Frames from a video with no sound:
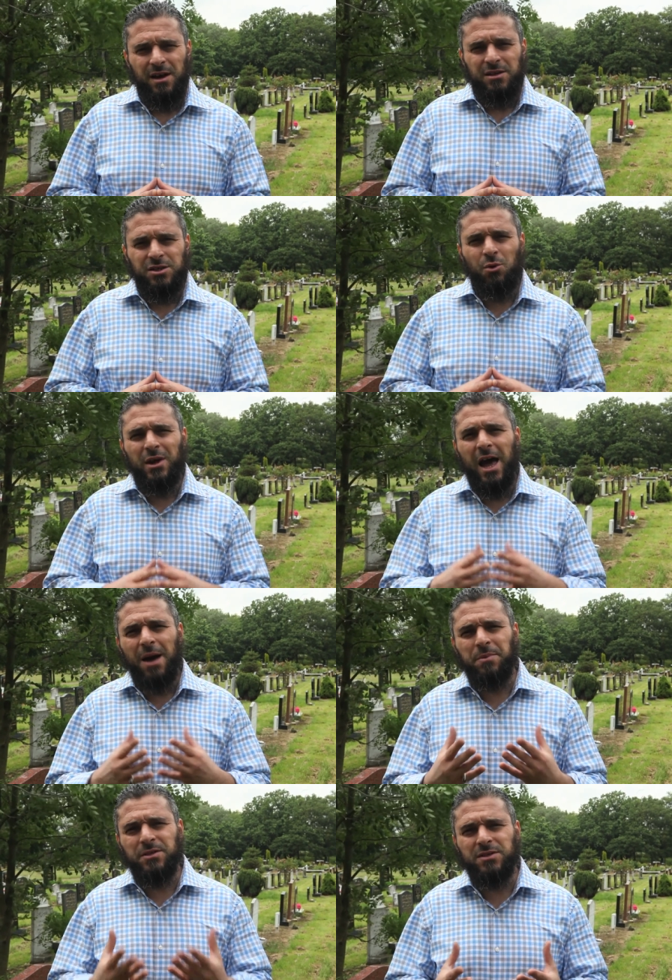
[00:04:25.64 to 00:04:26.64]
So what
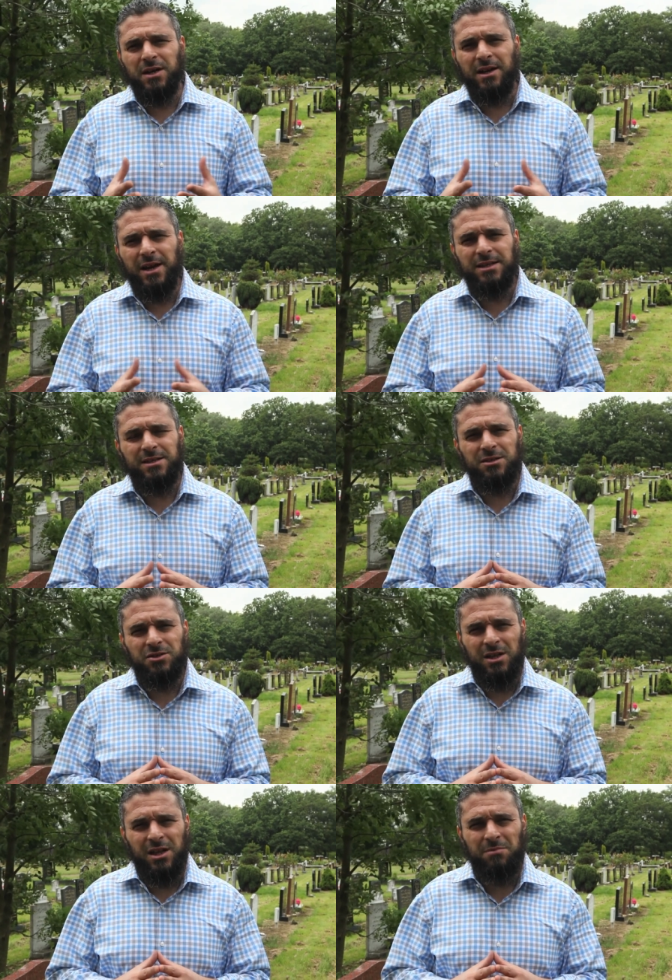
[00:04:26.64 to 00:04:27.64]
happens there, ladies and
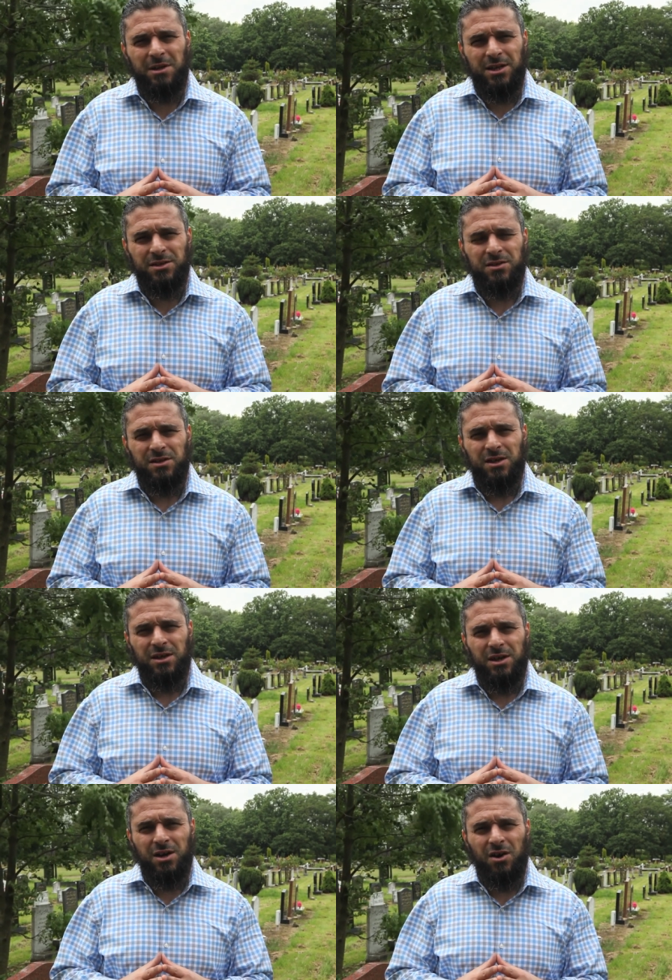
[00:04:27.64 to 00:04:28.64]
gentlemen, is,
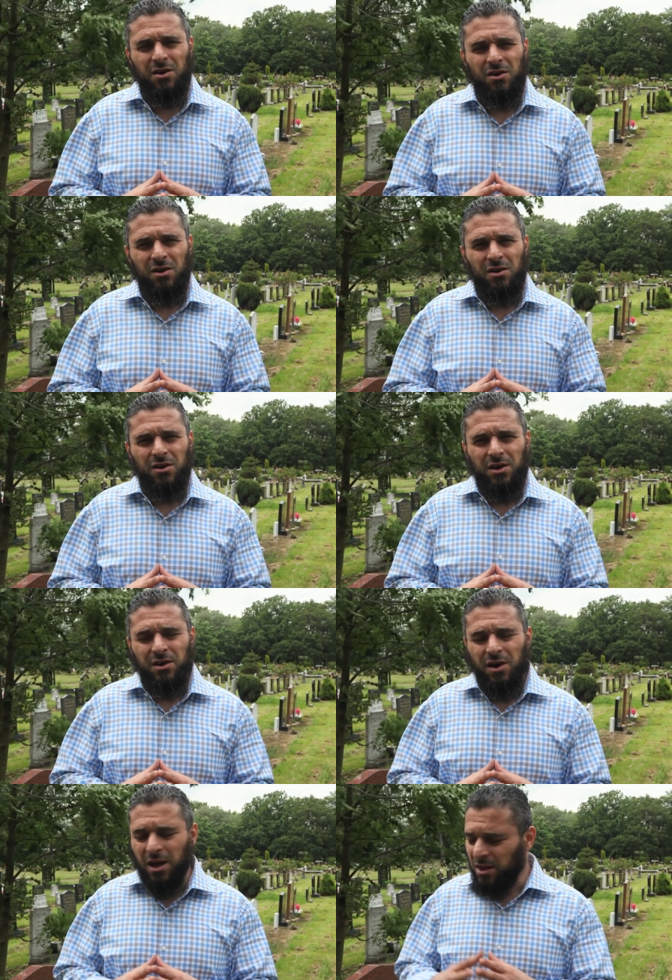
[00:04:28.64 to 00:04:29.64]
you know,
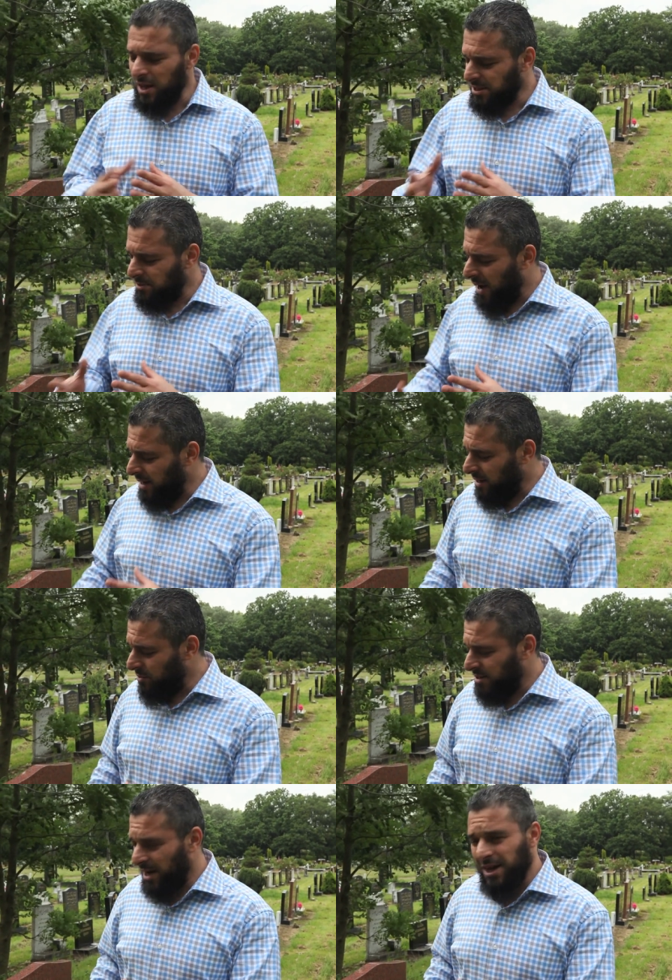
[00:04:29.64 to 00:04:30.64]
Allah subhanahu
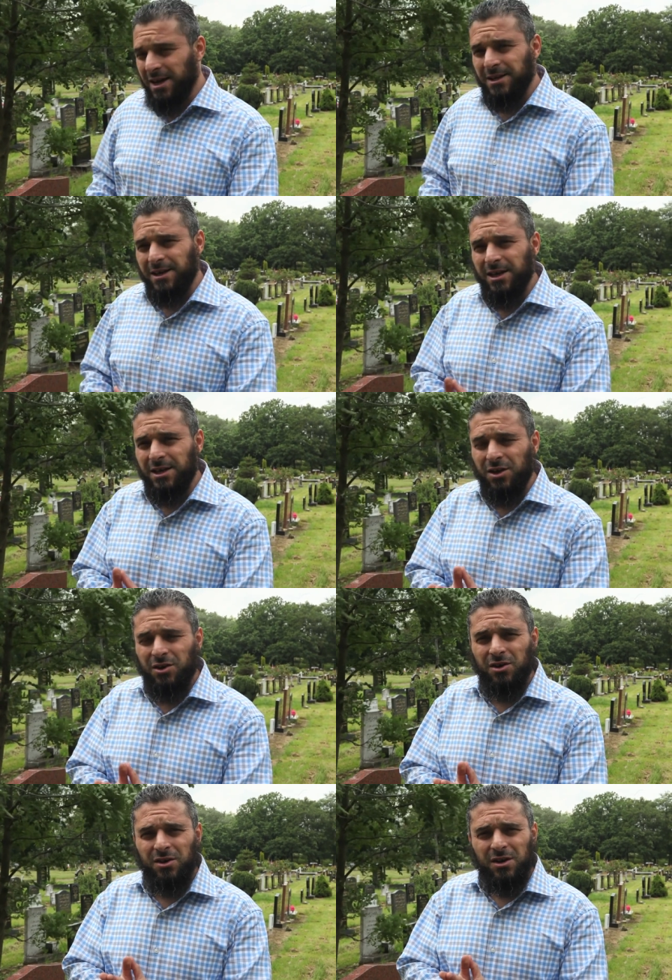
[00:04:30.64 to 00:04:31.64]
wa ta'ala can
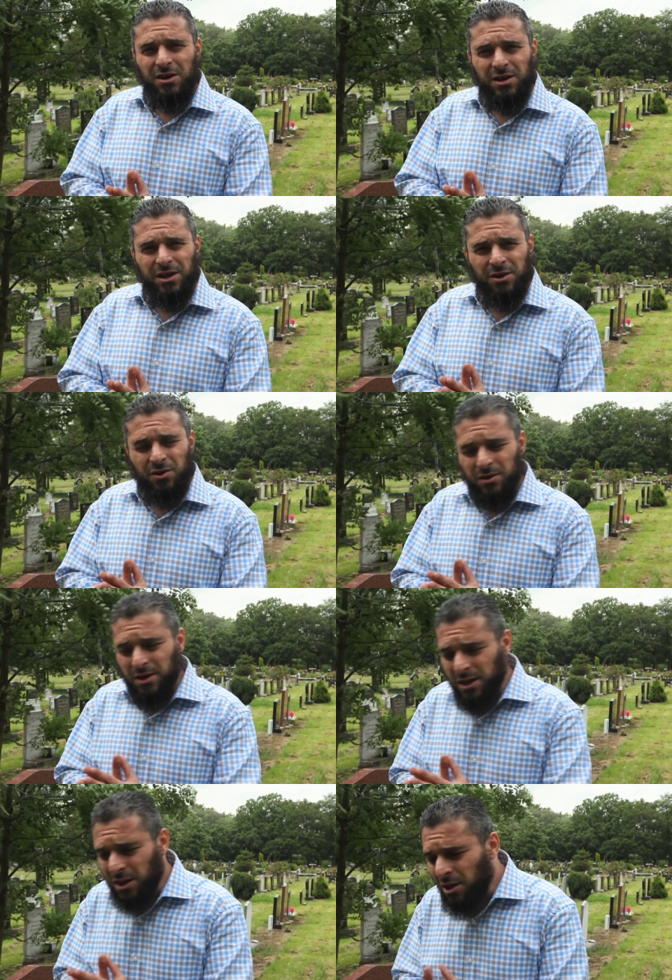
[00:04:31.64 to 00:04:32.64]
either
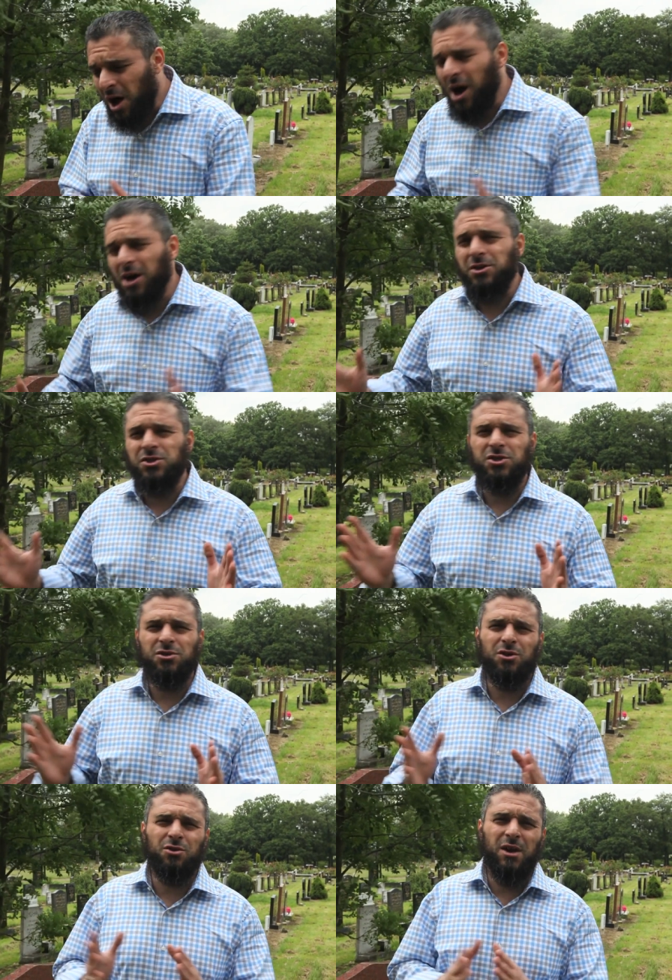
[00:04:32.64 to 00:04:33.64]
enlarge
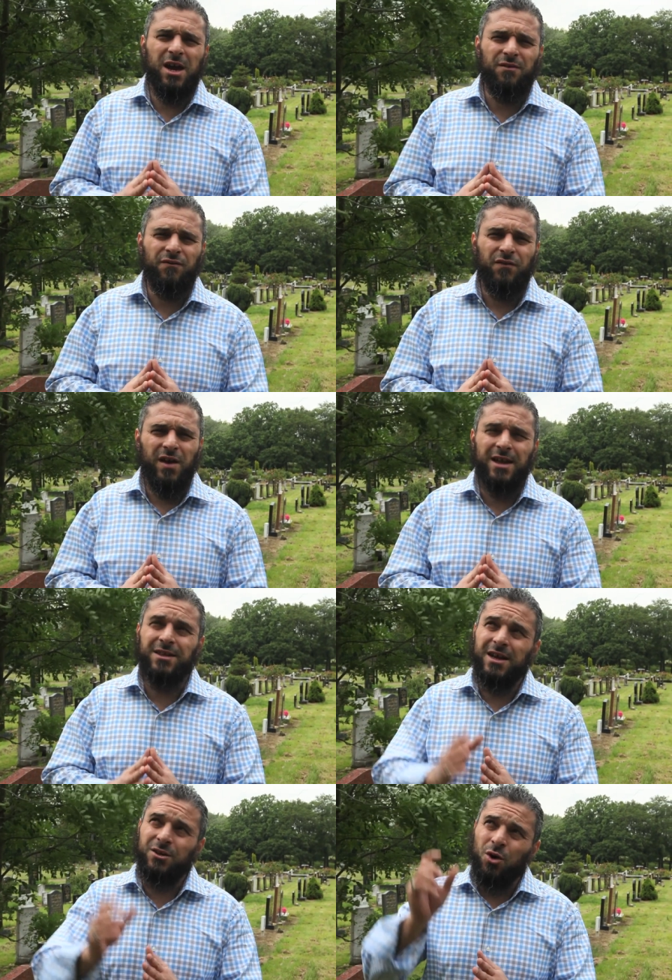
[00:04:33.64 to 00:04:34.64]
your grave and
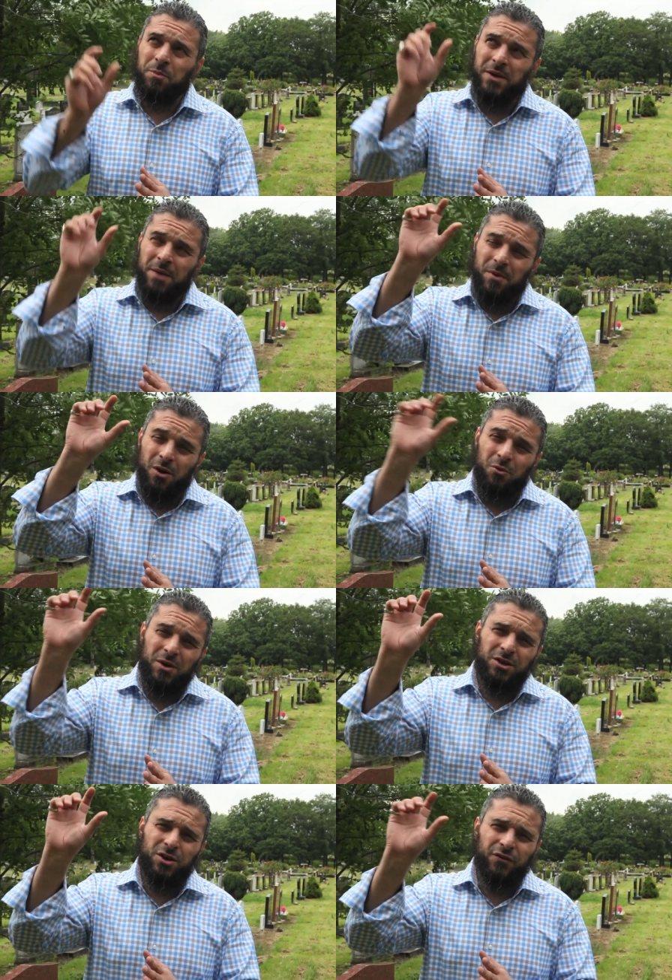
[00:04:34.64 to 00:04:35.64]
then open up a
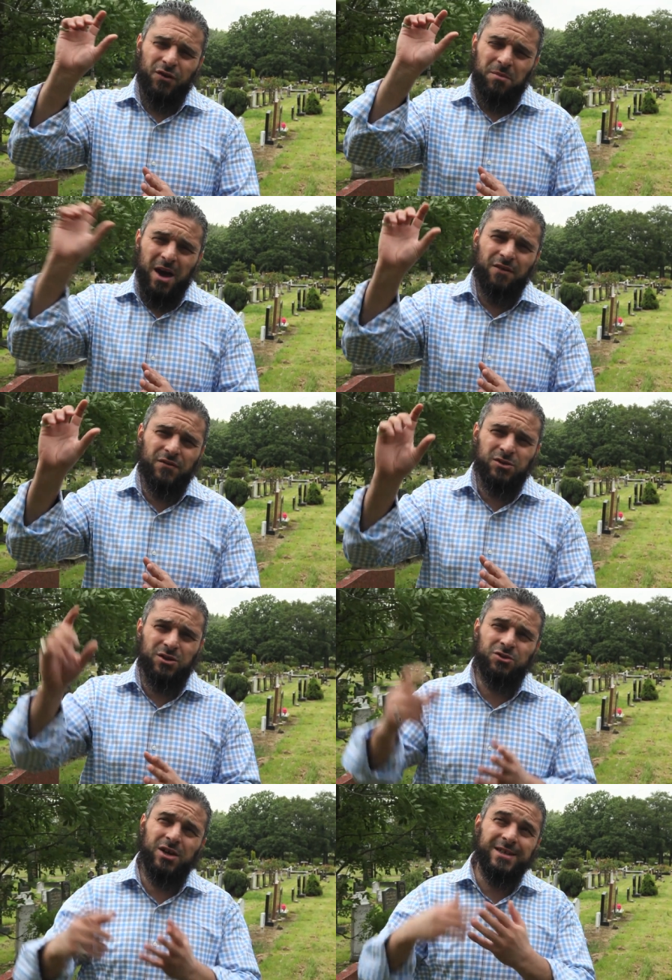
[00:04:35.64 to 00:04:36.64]
window from heaven so
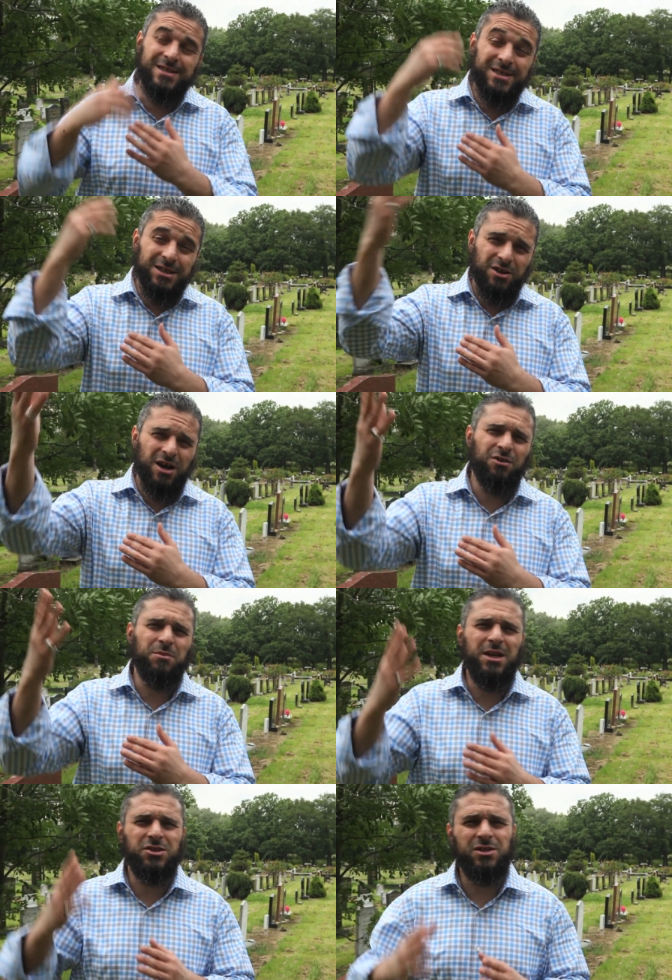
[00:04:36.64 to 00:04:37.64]
that you can see your
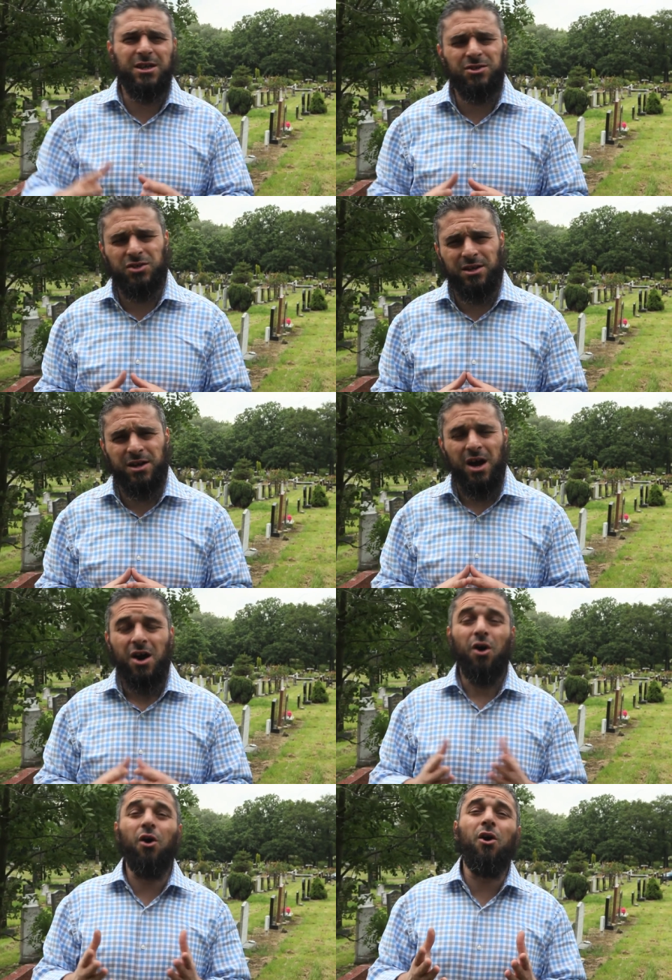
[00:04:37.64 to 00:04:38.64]
accommodation in Jannah.
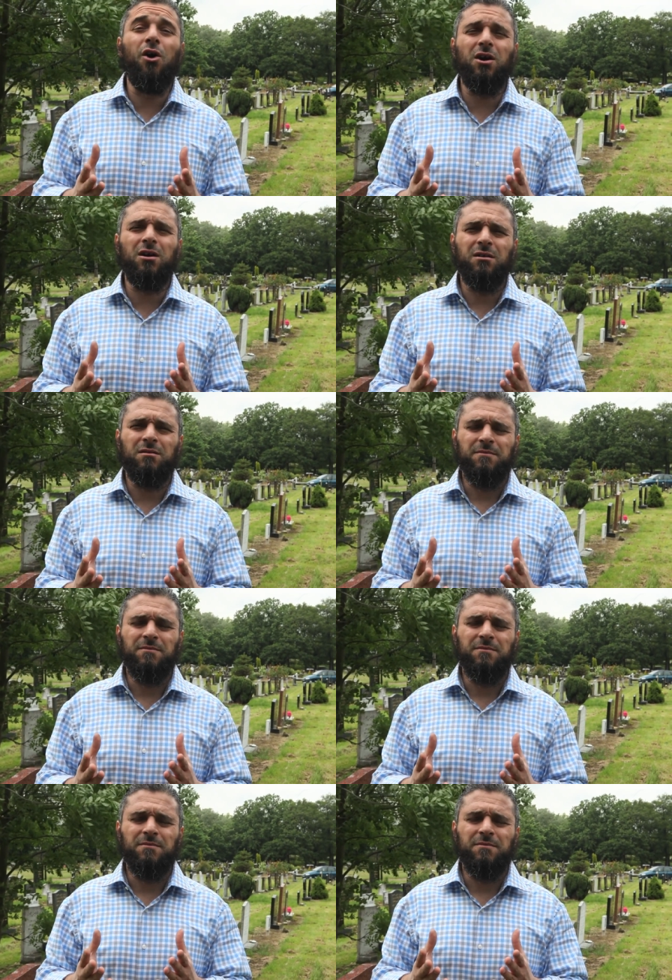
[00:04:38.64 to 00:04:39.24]
Or,